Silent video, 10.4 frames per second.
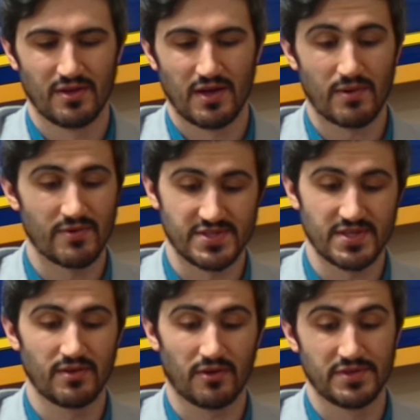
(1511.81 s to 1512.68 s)
However,
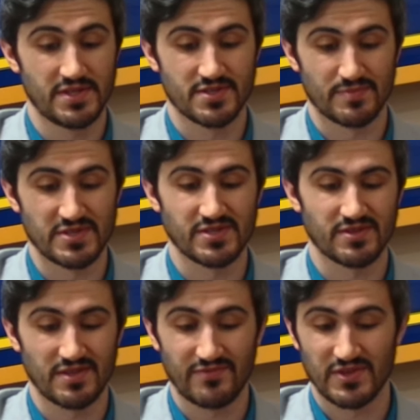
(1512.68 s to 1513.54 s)
Citadel did
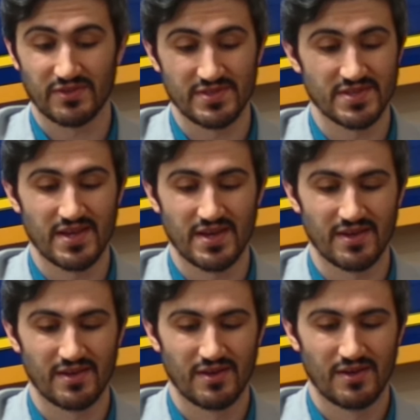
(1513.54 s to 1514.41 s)
specifically
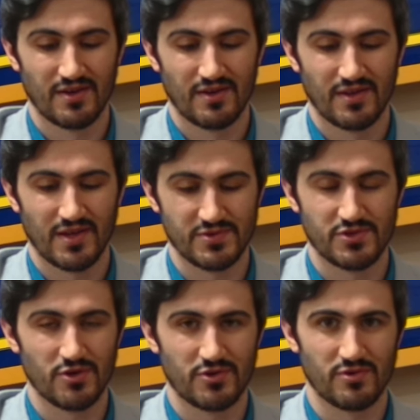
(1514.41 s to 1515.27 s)
say it was
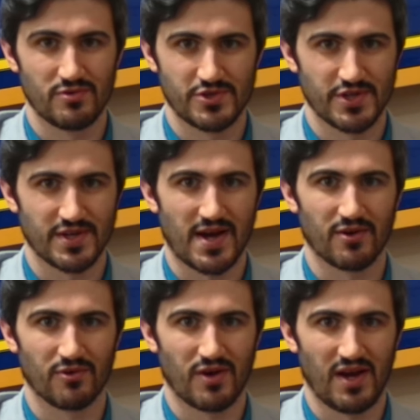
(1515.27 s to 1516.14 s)
due to
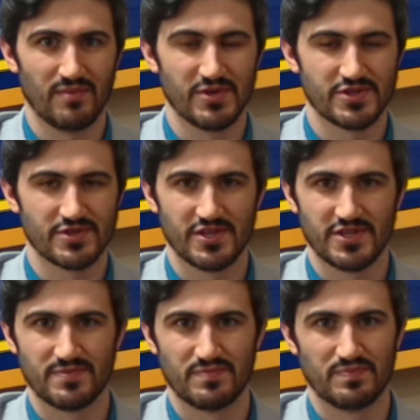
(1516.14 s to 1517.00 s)
Chicago crime, which
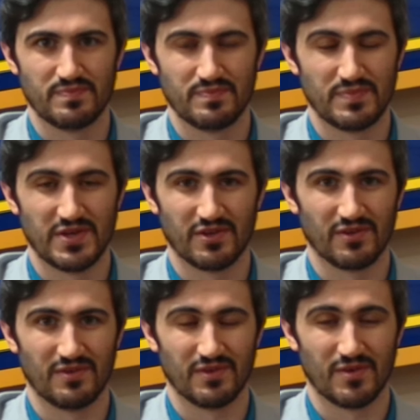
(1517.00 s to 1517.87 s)
has
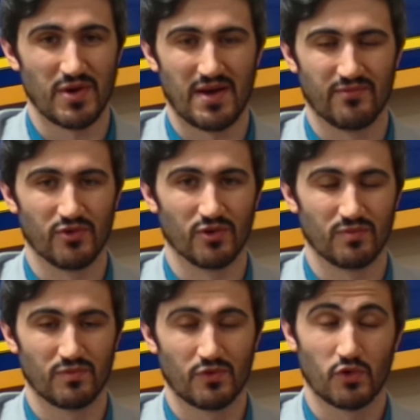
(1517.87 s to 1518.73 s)
been a problem for
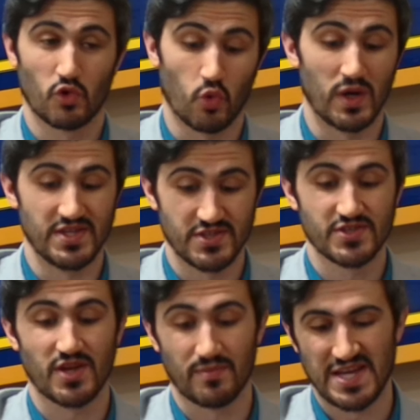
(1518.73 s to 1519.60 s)
quite
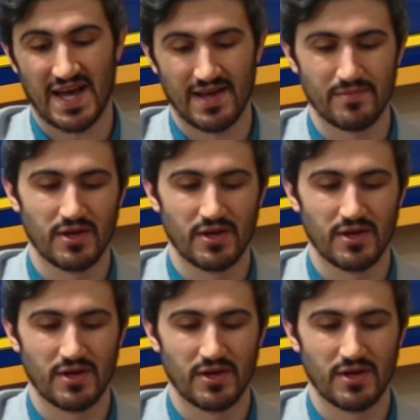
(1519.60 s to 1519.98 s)
some time.